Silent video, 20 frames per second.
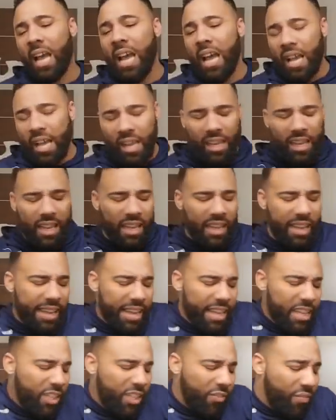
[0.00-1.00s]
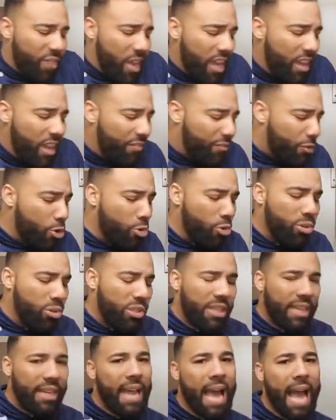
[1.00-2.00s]
it, it, it's faith
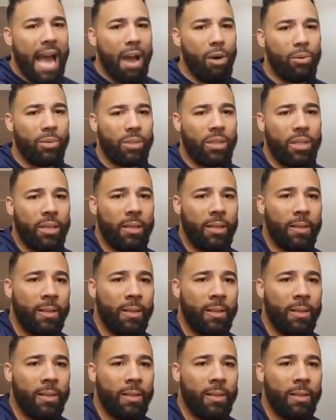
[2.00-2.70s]
oozing out.